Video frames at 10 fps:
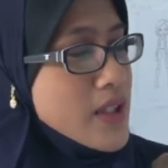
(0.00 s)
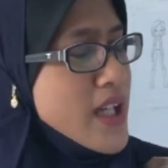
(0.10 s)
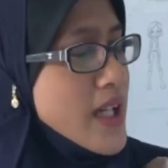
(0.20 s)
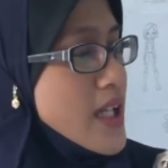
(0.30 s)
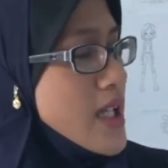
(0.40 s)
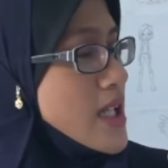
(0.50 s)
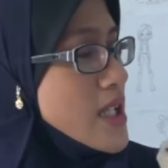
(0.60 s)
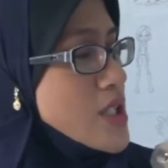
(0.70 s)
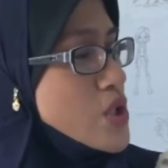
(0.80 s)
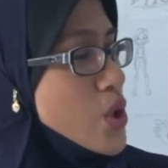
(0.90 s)
Okay,
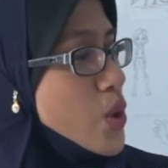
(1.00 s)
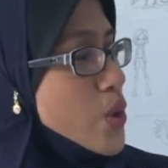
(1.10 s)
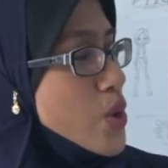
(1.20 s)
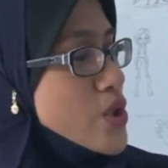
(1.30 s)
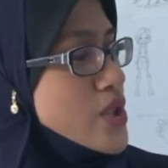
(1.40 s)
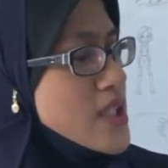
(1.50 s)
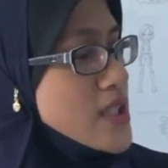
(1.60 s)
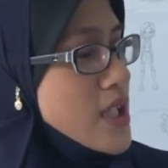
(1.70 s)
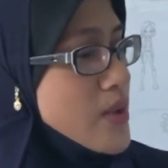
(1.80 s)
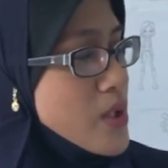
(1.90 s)
so just
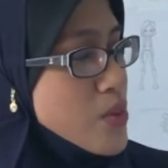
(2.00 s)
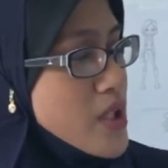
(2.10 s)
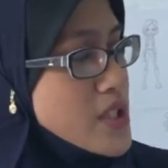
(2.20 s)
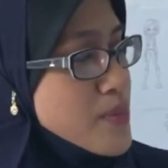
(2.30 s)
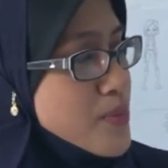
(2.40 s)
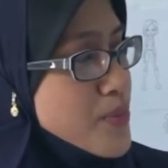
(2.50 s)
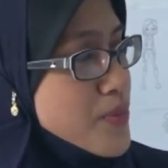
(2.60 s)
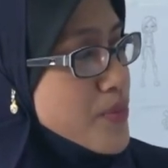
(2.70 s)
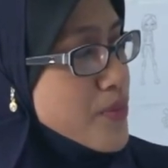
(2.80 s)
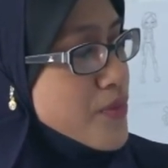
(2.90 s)
now it was
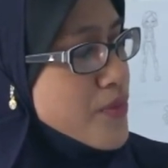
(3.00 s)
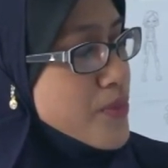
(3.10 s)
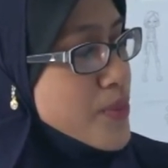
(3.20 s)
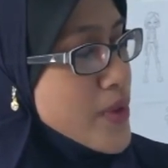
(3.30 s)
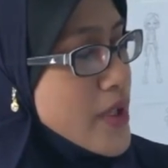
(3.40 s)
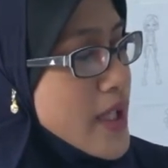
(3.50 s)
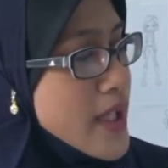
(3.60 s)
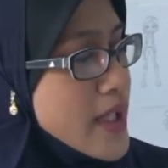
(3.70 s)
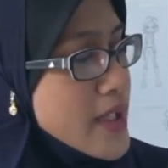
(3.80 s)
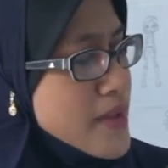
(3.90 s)

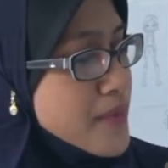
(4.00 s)
prayed.